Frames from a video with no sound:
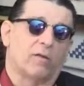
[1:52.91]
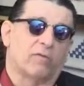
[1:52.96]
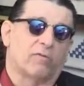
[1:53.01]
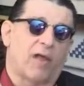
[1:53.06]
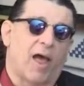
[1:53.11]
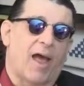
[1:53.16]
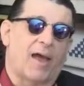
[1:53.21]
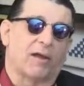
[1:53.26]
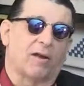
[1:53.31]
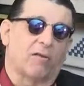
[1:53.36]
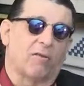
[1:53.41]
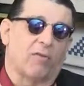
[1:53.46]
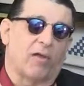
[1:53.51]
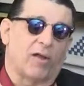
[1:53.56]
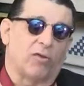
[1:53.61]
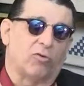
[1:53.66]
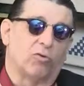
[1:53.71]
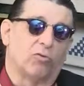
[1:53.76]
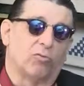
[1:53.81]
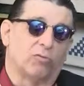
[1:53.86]
title
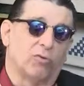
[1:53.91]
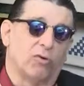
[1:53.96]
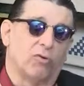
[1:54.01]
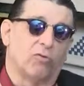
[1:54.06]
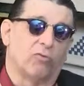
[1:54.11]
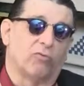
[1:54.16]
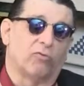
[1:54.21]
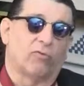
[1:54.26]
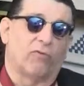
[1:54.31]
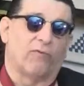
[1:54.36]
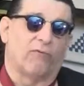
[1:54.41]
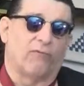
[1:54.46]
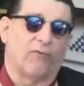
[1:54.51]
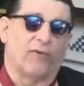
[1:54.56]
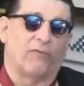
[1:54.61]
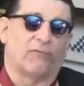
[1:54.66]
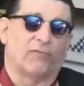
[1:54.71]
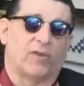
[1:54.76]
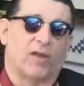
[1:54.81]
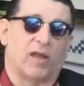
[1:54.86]
that you lose
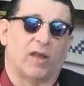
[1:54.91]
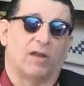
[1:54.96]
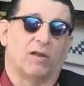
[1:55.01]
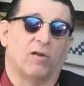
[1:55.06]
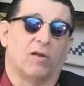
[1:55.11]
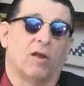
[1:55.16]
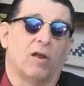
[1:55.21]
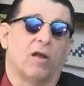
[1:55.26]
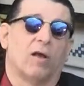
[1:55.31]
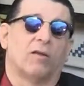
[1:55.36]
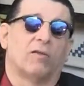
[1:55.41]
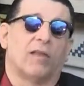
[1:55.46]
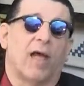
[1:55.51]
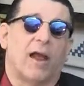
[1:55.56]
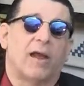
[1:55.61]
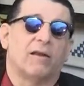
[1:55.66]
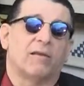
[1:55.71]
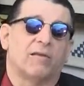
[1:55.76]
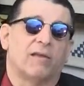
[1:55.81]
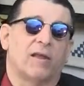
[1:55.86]

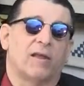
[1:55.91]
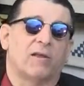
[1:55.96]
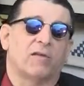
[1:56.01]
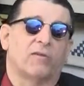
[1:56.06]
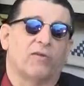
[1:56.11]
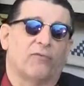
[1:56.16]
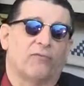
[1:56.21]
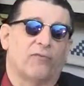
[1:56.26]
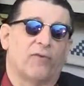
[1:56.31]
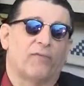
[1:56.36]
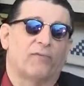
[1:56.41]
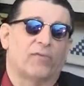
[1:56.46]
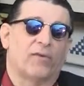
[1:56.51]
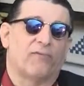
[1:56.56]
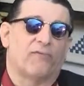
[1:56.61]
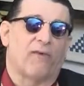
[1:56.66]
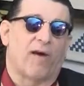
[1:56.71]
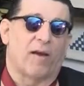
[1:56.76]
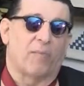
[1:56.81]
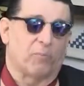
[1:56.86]
19 to
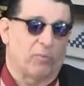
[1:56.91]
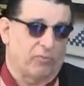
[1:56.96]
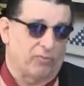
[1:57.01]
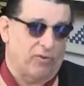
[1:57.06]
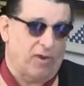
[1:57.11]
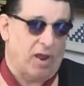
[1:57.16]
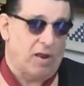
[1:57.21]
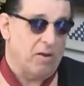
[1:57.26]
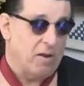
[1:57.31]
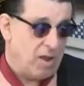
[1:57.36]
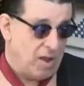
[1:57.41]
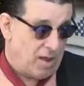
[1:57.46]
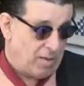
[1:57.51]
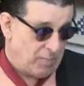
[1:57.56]
55%,